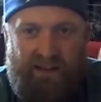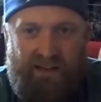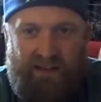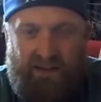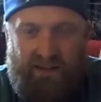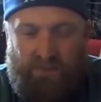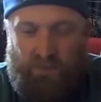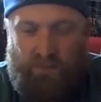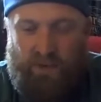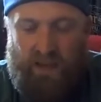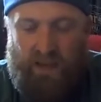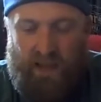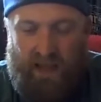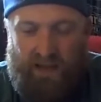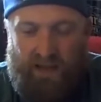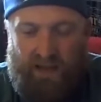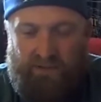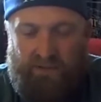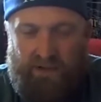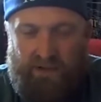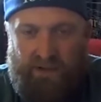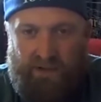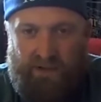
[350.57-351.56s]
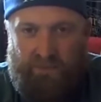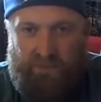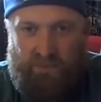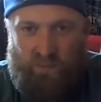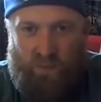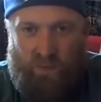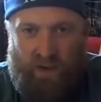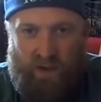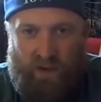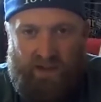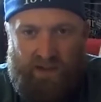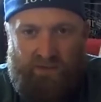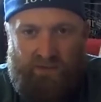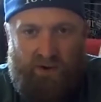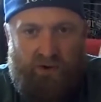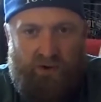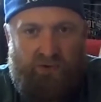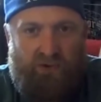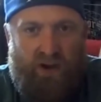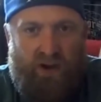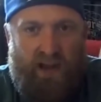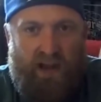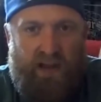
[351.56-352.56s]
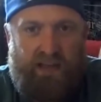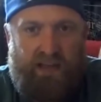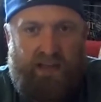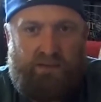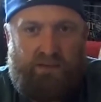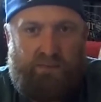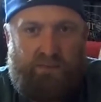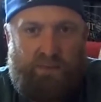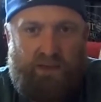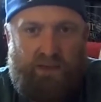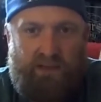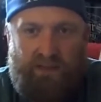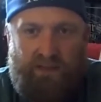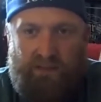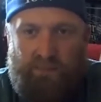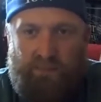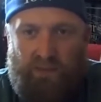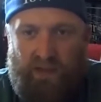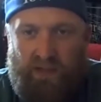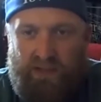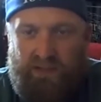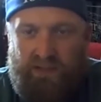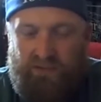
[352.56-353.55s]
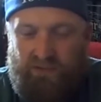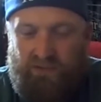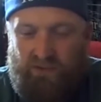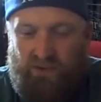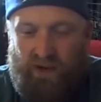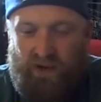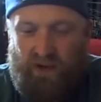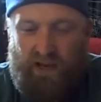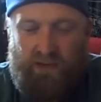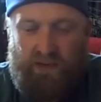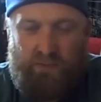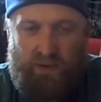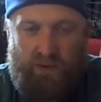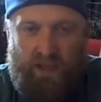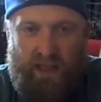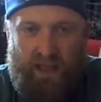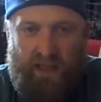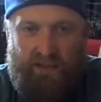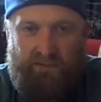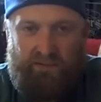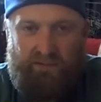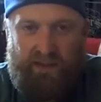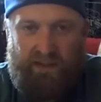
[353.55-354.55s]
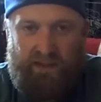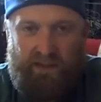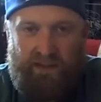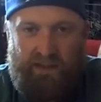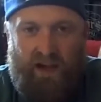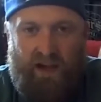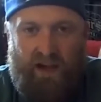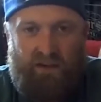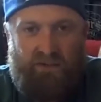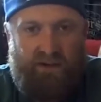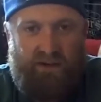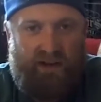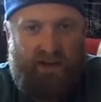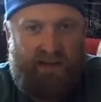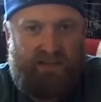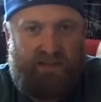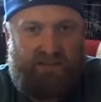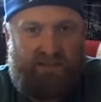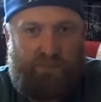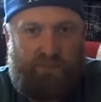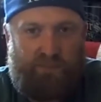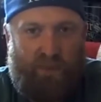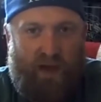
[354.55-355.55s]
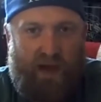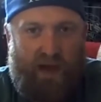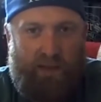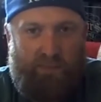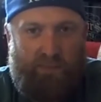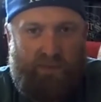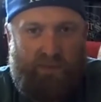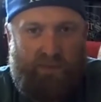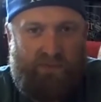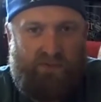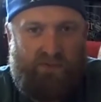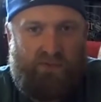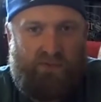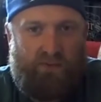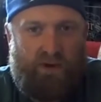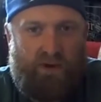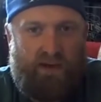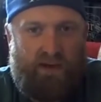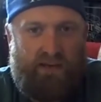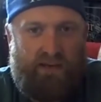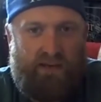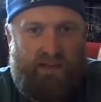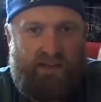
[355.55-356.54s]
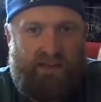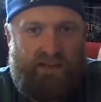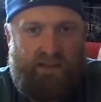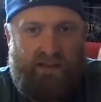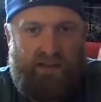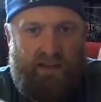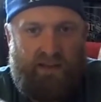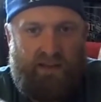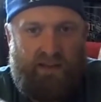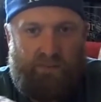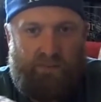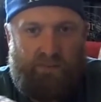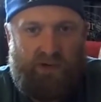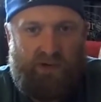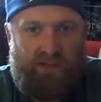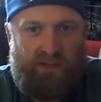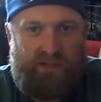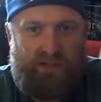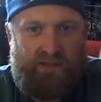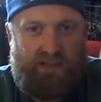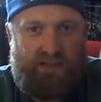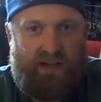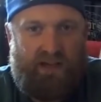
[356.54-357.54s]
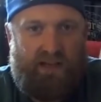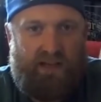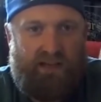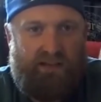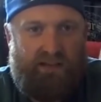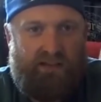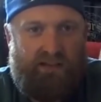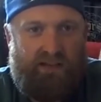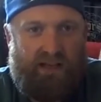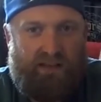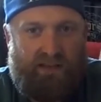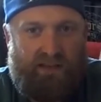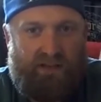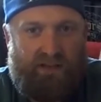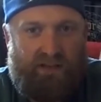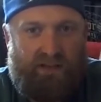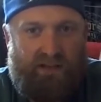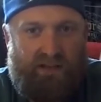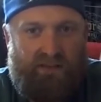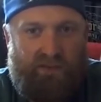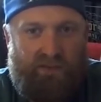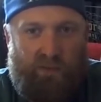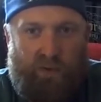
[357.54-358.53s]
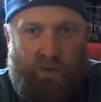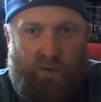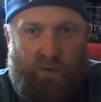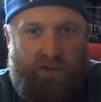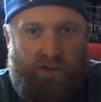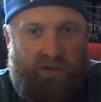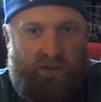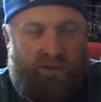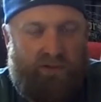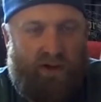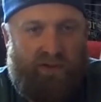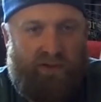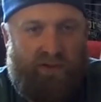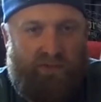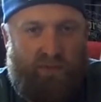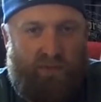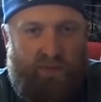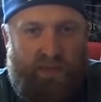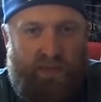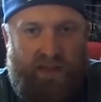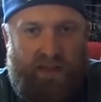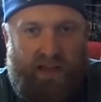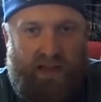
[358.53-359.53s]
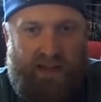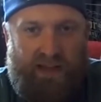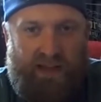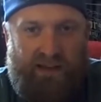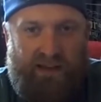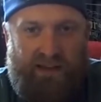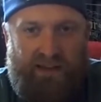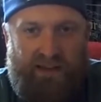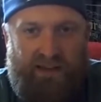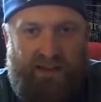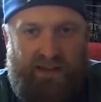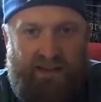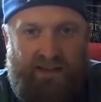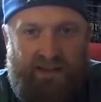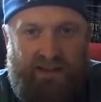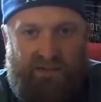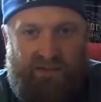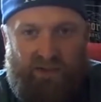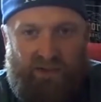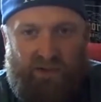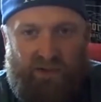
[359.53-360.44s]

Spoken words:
we have our drain, but in the place of a drain, we have a galvanized pipe that's threaded in, but it's cut at the level we want the trough to be at. So,